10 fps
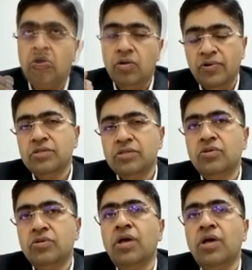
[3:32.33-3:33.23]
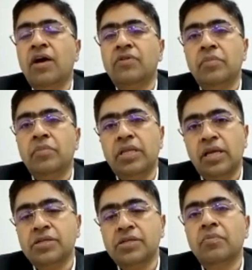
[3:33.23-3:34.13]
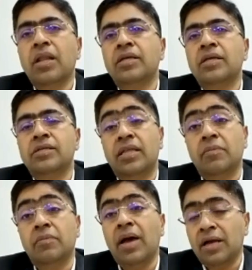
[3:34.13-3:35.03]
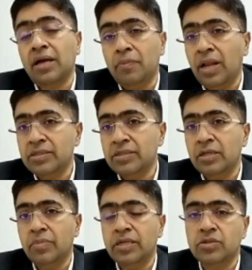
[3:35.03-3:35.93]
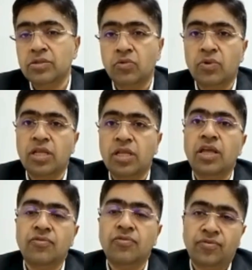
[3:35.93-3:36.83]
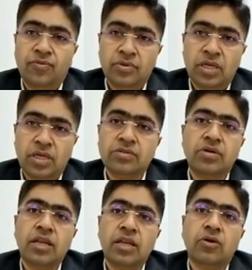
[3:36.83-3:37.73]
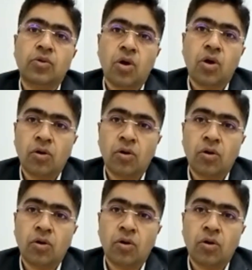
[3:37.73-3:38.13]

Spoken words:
Always you should have the mitigation plans and the backup plans in place. So what if things really go wrong?